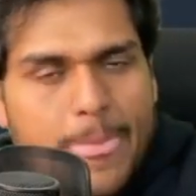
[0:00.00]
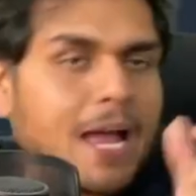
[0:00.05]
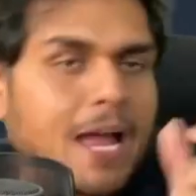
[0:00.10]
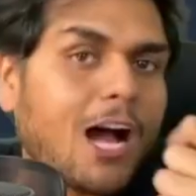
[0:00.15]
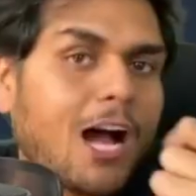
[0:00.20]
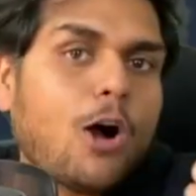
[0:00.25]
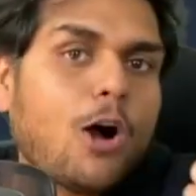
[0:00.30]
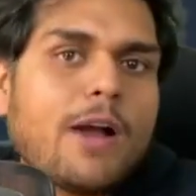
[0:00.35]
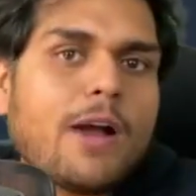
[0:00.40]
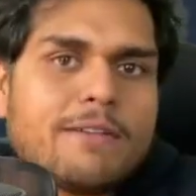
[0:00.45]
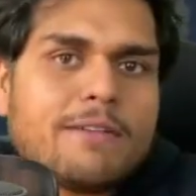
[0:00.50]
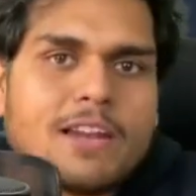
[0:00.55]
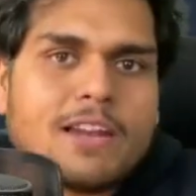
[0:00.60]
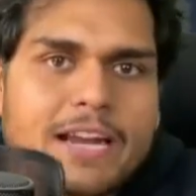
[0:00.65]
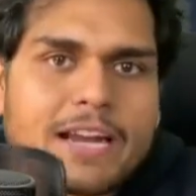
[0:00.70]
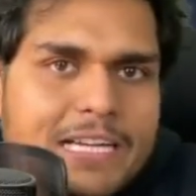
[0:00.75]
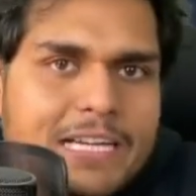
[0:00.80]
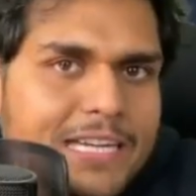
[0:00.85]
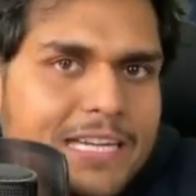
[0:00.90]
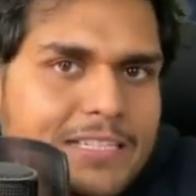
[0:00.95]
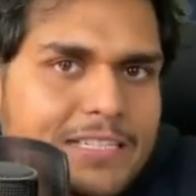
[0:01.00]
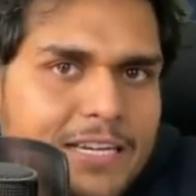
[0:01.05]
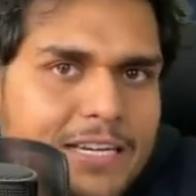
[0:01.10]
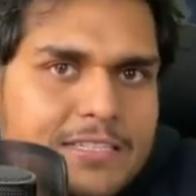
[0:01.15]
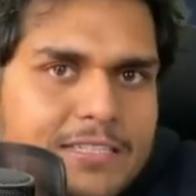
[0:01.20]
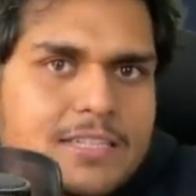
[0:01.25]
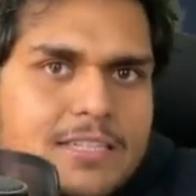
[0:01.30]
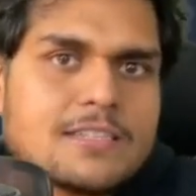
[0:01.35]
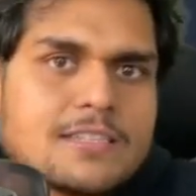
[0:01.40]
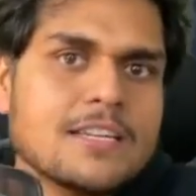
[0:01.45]
How I will write test
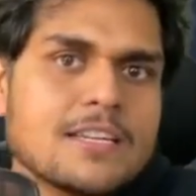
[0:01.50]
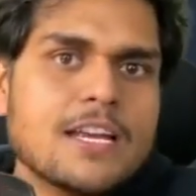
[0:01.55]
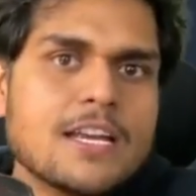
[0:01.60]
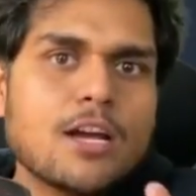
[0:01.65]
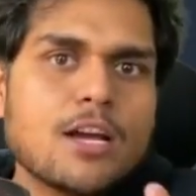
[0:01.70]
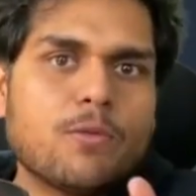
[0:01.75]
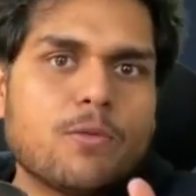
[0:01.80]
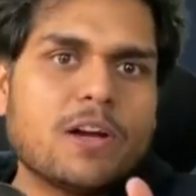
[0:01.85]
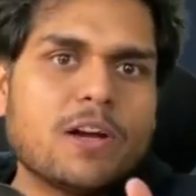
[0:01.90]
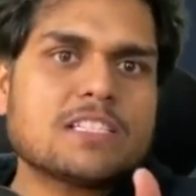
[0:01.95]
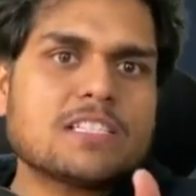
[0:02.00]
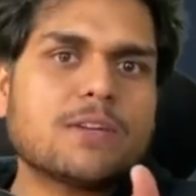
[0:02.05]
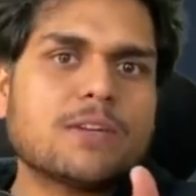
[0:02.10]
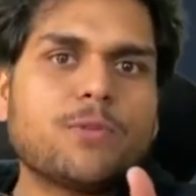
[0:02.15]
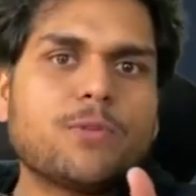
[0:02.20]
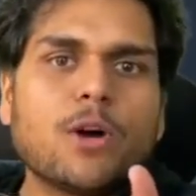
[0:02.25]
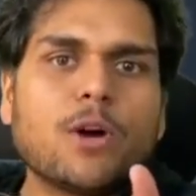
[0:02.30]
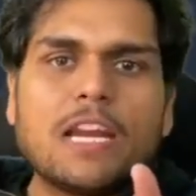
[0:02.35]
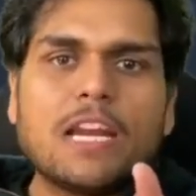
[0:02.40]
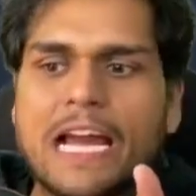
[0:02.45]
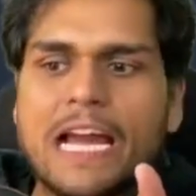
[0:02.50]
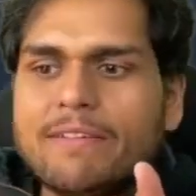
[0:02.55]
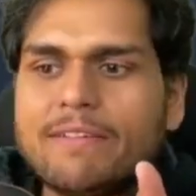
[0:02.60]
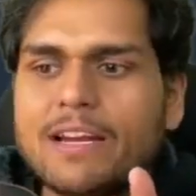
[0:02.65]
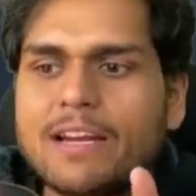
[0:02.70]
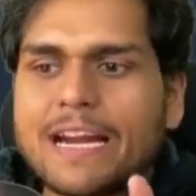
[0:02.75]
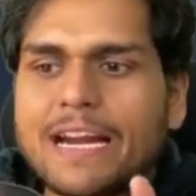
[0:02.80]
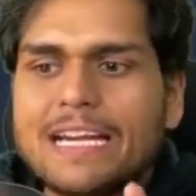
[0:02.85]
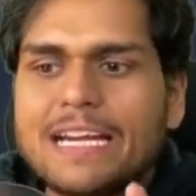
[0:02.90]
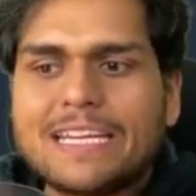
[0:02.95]
cases? First of all, I
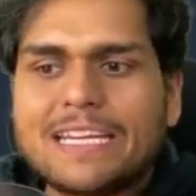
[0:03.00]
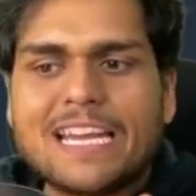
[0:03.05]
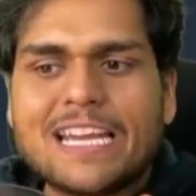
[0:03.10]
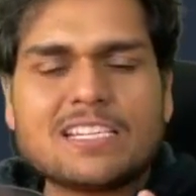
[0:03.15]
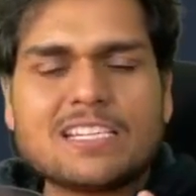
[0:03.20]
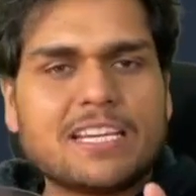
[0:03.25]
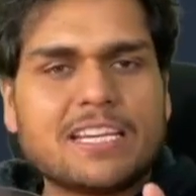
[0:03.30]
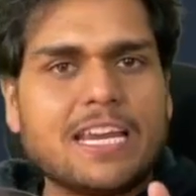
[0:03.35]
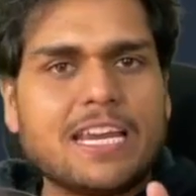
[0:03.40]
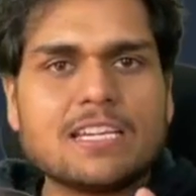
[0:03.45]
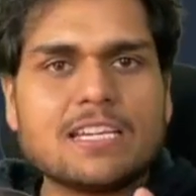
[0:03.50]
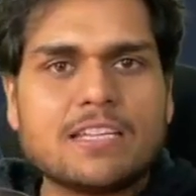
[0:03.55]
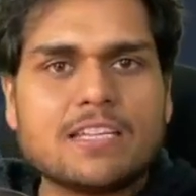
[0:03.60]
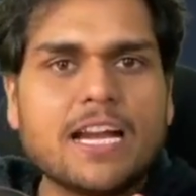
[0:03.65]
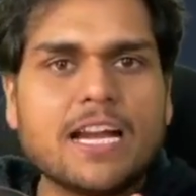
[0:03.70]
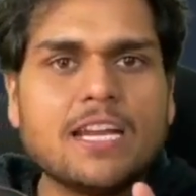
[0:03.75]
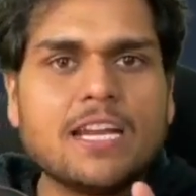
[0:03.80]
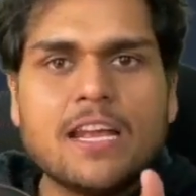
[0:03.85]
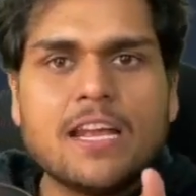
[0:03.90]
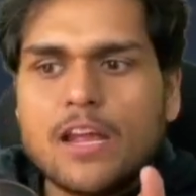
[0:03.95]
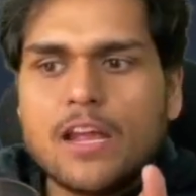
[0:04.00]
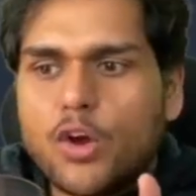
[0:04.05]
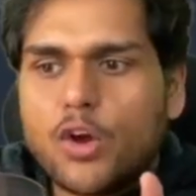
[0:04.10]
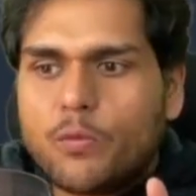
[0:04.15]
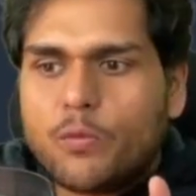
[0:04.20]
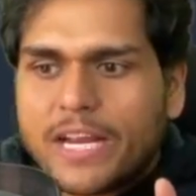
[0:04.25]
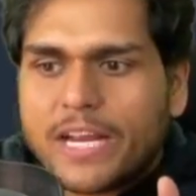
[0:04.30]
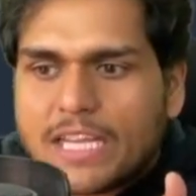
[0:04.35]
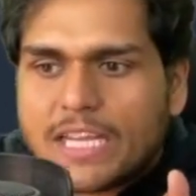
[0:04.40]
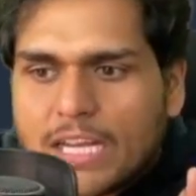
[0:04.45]
will write test case that
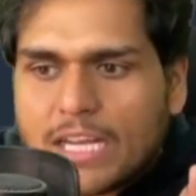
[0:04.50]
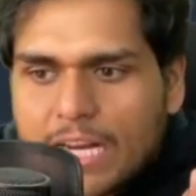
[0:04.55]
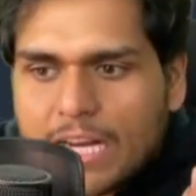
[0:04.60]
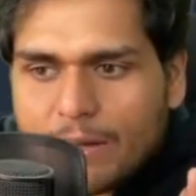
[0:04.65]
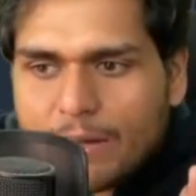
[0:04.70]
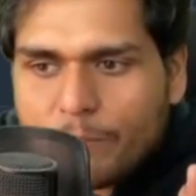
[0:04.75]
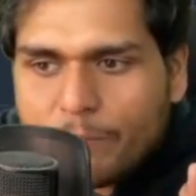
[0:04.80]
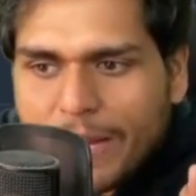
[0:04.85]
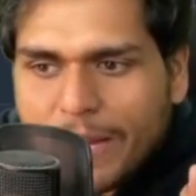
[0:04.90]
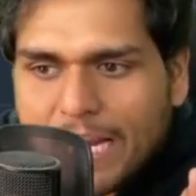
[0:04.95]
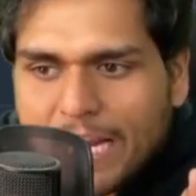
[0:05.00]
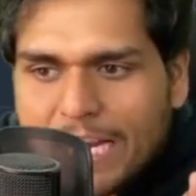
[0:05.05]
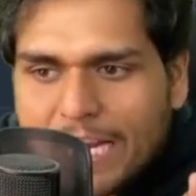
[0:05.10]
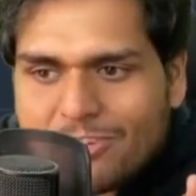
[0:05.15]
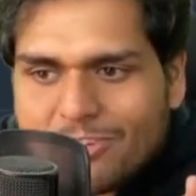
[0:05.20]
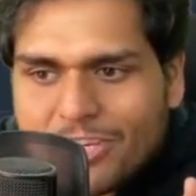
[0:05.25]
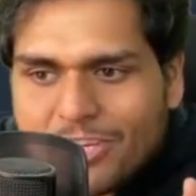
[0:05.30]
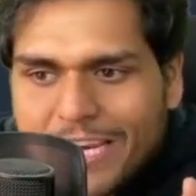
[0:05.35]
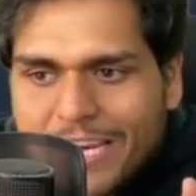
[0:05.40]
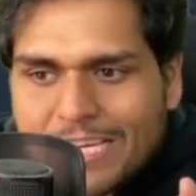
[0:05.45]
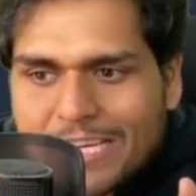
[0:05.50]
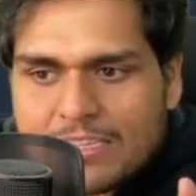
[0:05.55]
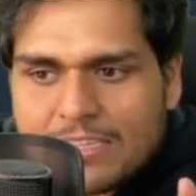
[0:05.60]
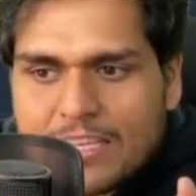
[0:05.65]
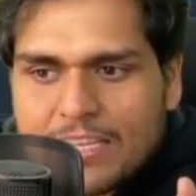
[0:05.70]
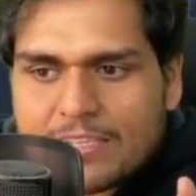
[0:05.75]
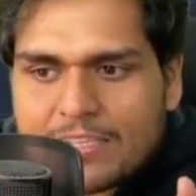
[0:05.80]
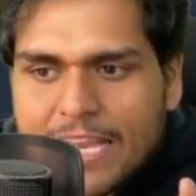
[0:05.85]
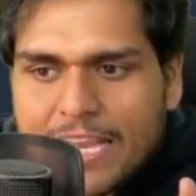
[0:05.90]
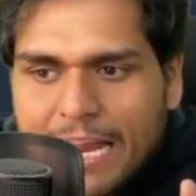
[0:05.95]
whether when I change
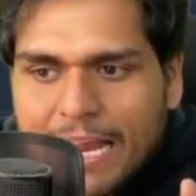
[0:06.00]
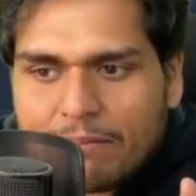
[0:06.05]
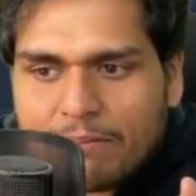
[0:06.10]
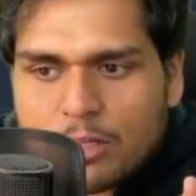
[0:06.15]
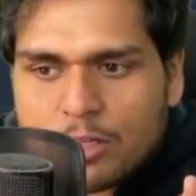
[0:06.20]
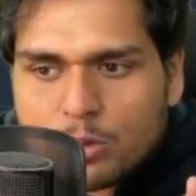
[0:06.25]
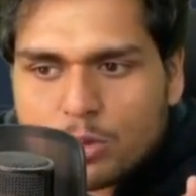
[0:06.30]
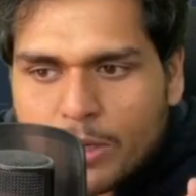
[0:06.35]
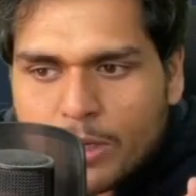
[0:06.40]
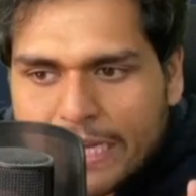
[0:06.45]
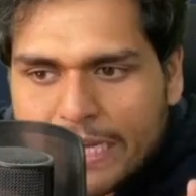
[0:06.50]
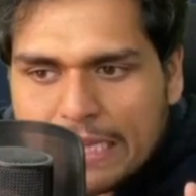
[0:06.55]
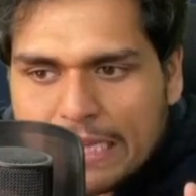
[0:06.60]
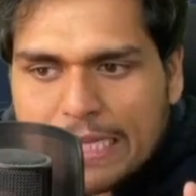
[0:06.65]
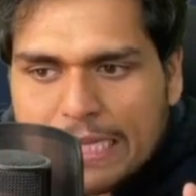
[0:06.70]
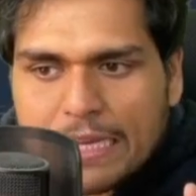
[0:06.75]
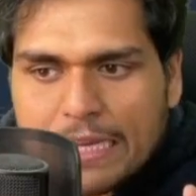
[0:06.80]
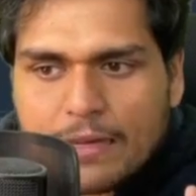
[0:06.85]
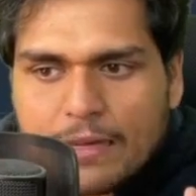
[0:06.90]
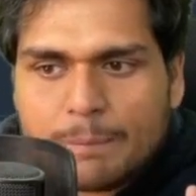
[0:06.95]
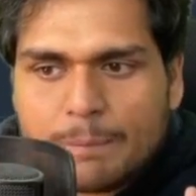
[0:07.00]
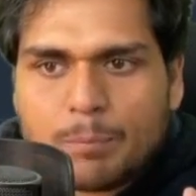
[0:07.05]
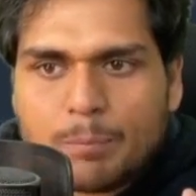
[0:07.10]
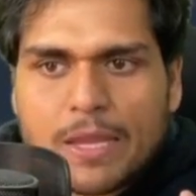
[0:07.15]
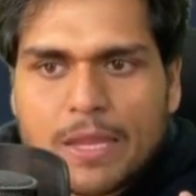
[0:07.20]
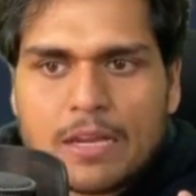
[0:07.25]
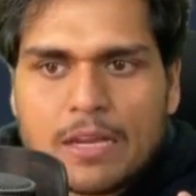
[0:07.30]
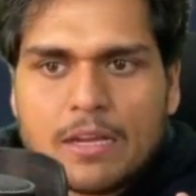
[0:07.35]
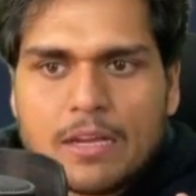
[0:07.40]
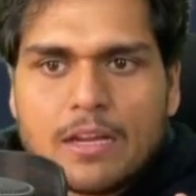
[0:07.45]
this language to Hindi,
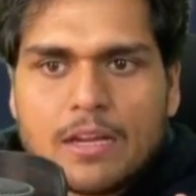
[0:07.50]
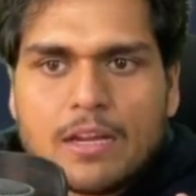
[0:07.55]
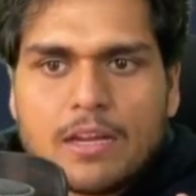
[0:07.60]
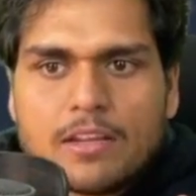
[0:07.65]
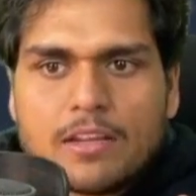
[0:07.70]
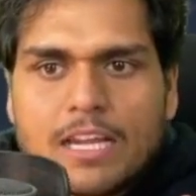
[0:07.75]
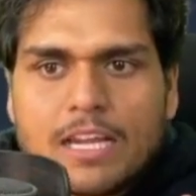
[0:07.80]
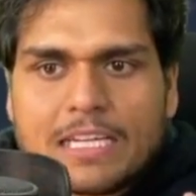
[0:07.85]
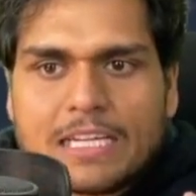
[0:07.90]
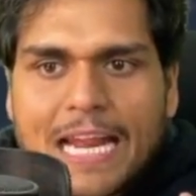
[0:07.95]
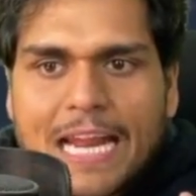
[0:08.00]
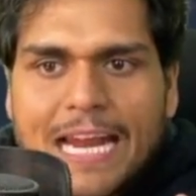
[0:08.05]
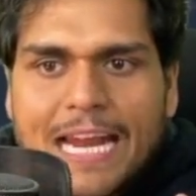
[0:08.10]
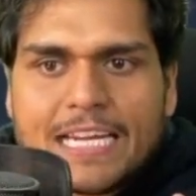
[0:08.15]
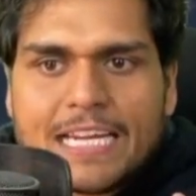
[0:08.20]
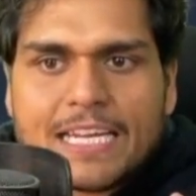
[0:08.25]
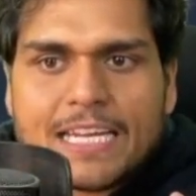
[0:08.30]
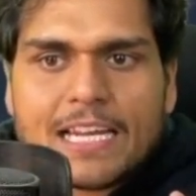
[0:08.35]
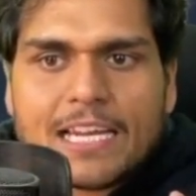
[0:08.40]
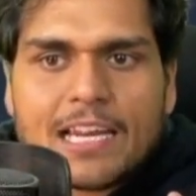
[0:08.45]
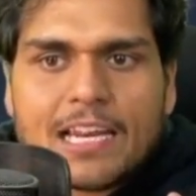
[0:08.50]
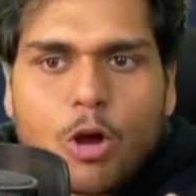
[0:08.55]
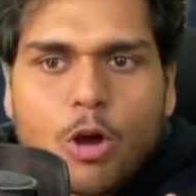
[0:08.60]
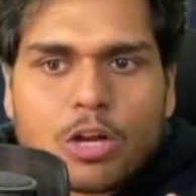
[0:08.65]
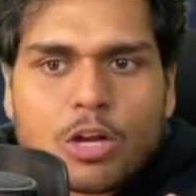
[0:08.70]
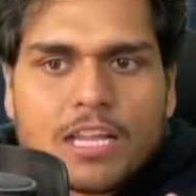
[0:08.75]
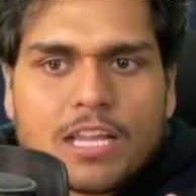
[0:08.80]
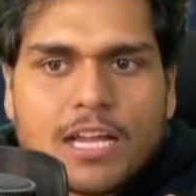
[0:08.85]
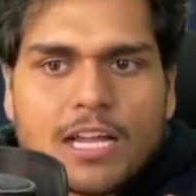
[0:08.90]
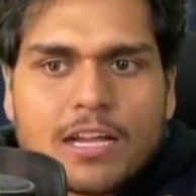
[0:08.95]
the title or
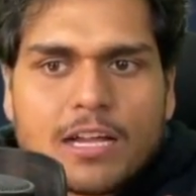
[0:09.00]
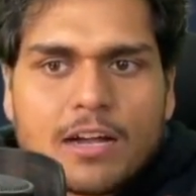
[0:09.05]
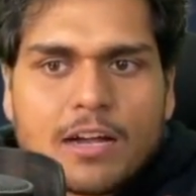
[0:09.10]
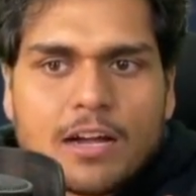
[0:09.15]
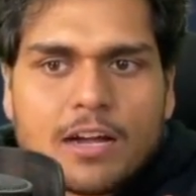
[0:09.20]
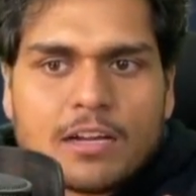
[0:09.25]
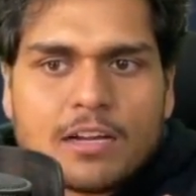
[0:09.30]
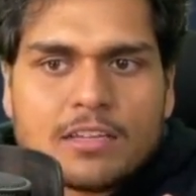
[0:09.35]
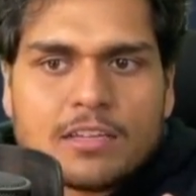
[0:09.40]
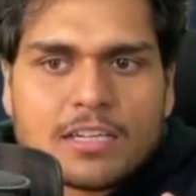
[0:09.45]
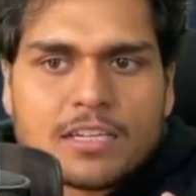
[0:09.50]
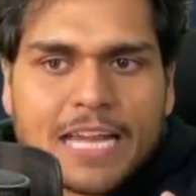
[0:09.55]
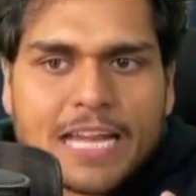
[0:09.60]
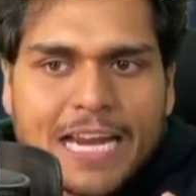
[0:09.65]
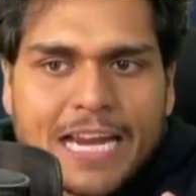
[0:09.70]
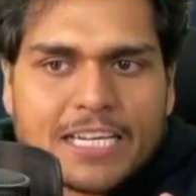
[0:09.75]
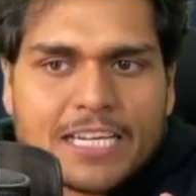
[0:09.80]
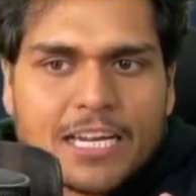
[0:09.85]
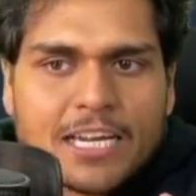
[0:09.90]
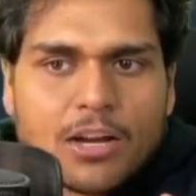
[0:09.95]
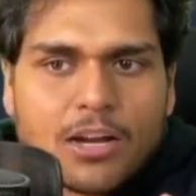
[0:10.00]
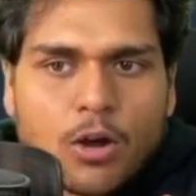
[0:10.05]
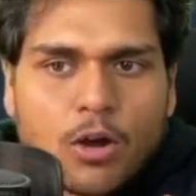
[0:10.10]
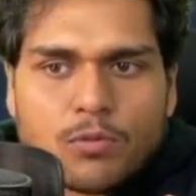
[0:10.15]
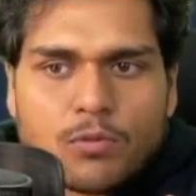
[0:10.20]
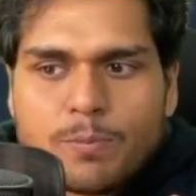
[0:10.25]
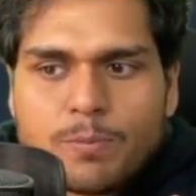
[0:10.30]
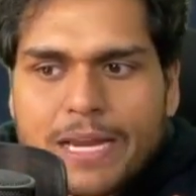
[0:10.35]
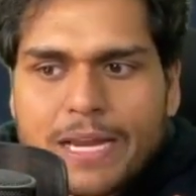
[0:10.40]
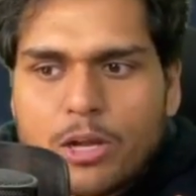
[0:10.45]
the title
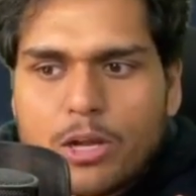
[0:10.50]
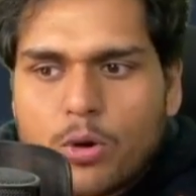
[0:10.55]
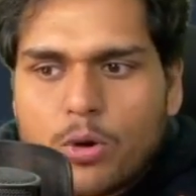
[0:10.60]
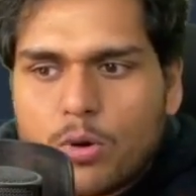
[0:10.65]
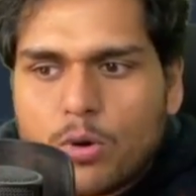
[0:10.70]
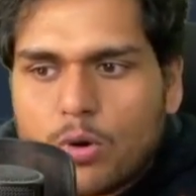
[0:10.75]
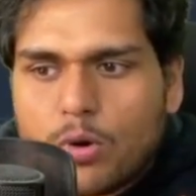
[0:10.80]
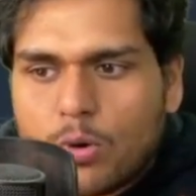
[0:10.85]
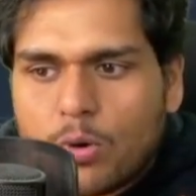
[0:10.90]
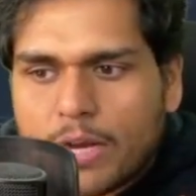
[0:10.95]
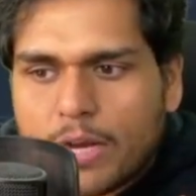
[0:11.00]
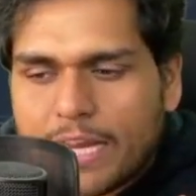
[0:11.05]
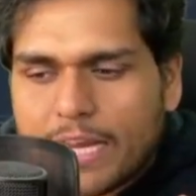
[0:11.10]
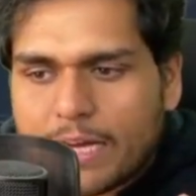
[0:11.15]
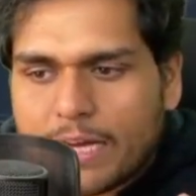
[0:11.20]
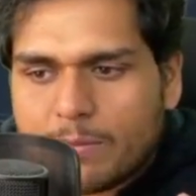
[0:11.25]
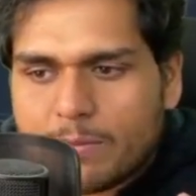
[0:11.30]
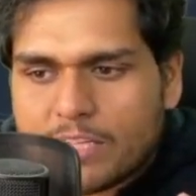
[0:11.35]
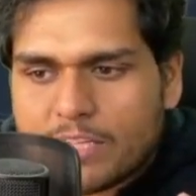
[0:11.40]
of my logo, okay, let me